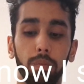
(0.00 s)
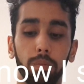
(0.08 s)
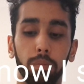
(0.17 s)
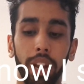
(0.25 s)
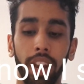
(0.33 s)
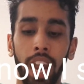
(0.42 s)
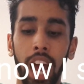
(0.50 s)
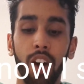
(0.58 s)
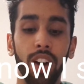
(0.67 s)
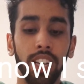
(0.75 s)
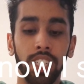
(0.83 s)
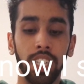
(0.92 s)
But now
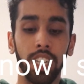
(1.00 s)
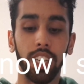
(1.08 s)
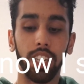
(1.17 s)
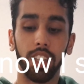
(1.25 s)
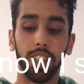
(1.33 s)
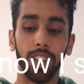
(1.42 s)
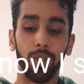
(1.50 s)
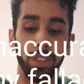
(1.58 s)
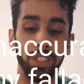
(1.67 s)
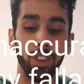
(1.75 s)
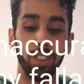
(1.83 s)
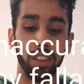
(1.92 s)
I see the
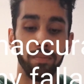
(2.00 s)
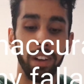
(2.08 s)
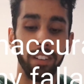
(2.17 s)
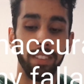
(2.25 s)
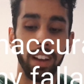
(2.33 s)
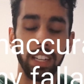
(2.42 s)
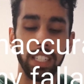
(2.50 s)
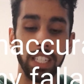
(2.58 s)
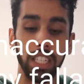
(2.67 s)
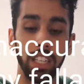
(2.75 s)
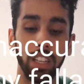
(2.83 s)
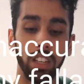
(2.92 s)
result of my
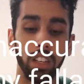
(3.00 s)
fallacy,